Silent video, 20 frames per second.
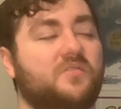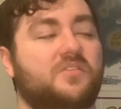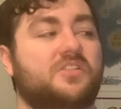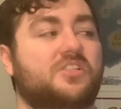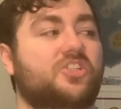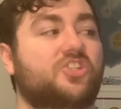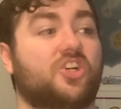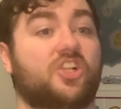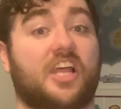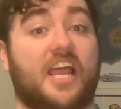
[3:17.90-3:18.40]

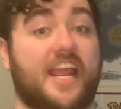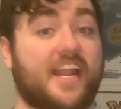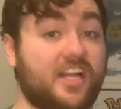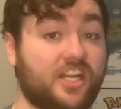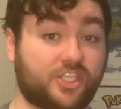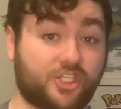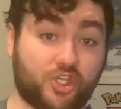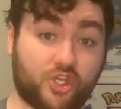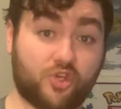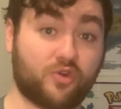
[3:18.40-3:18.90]

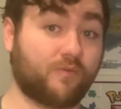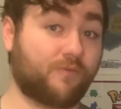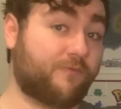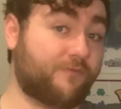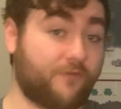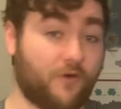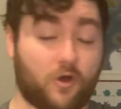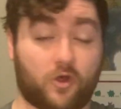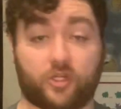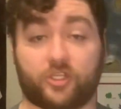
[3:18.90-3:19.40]
gelatinous cube
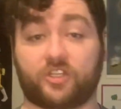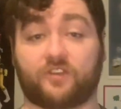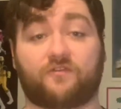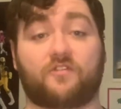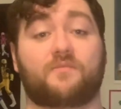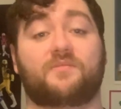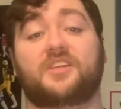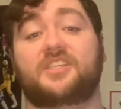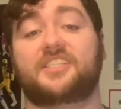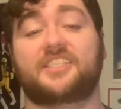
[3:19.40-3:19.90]
falls
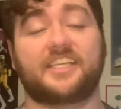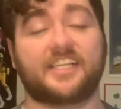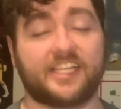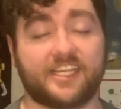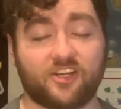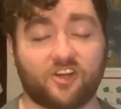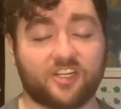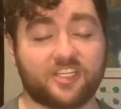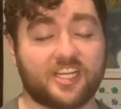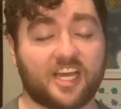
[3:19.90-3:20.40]
from the ceiling
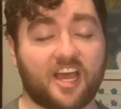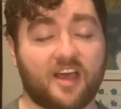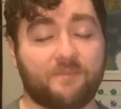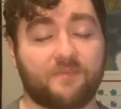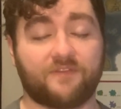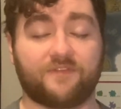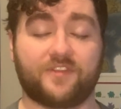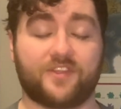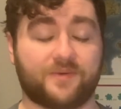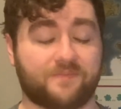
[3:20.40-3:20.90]
on top
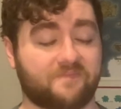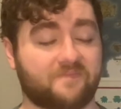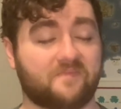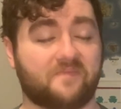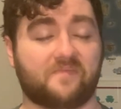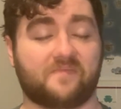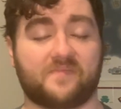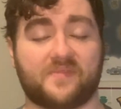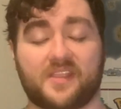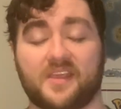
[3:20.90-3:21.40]
of them,
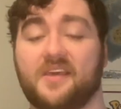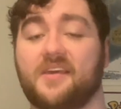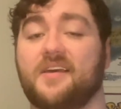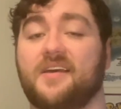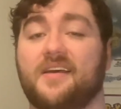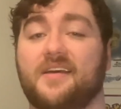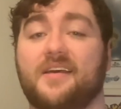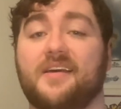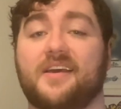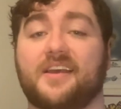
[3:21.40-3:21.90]

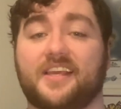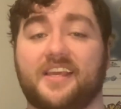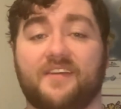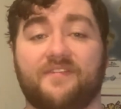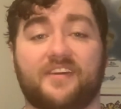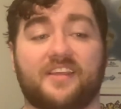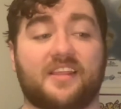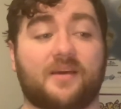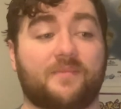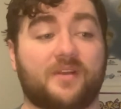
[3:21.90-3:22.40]

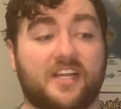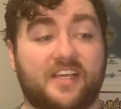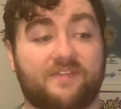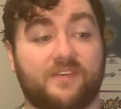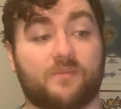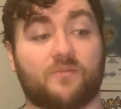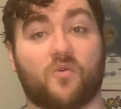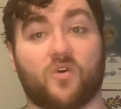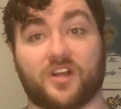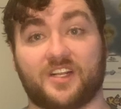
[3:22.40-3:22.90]
giving them an even
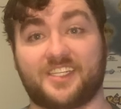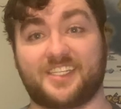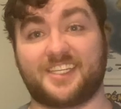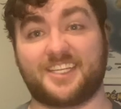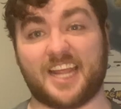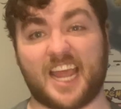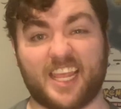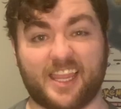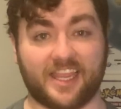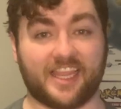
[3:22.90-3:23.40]
more
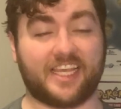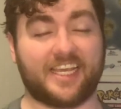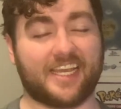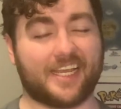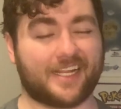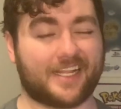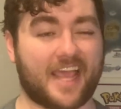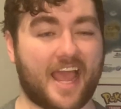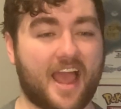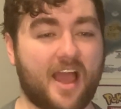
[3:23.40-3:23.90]
deadly
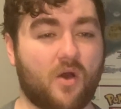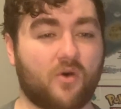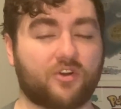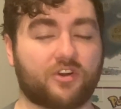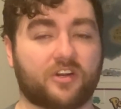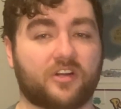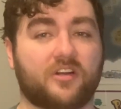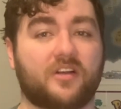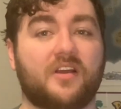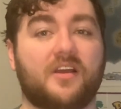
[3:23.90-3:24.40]

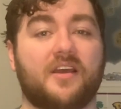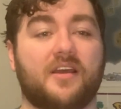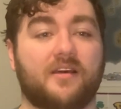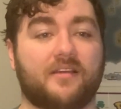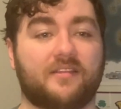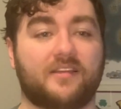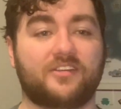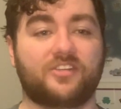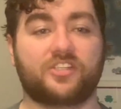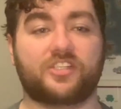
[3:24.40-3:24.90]
encounter
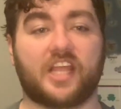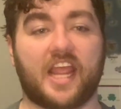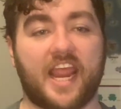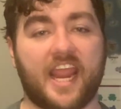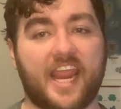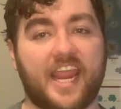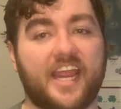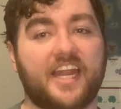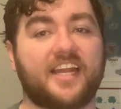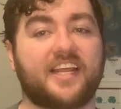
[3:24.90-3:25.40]
than just
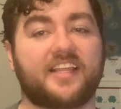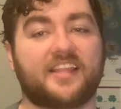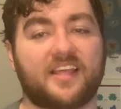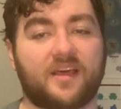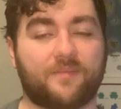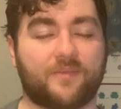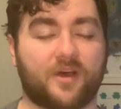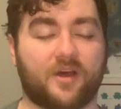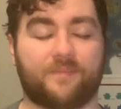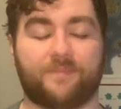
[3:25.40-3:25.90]
handing
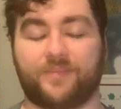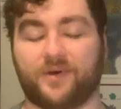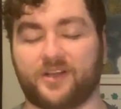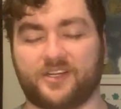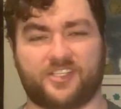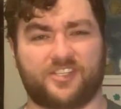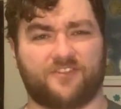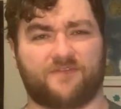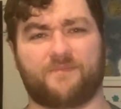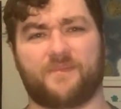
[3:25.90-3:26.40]
them a
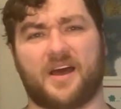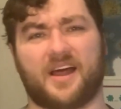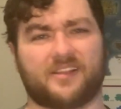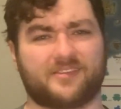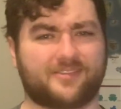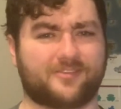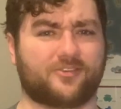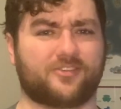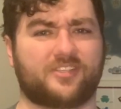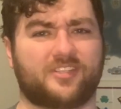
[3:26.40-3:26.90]
bunch of
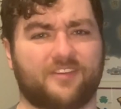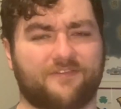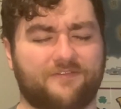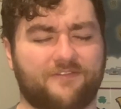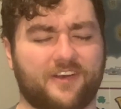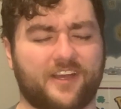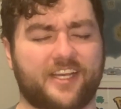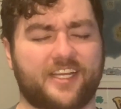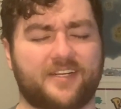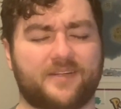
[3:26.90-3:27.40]
monsters to
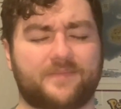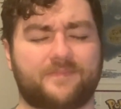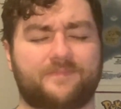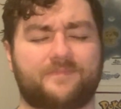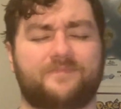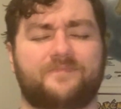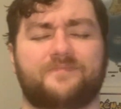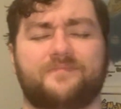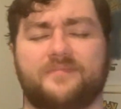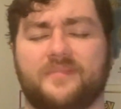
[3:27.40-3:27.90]
fight.
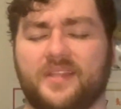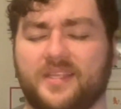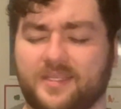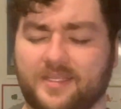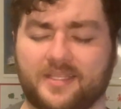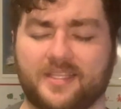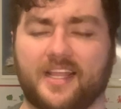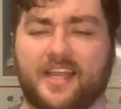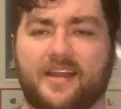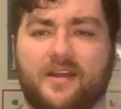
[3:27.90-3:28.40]

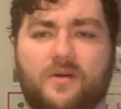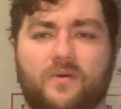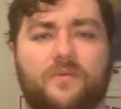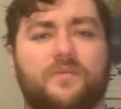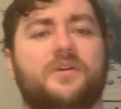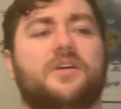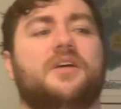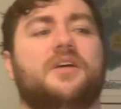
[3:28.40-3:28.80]
Now,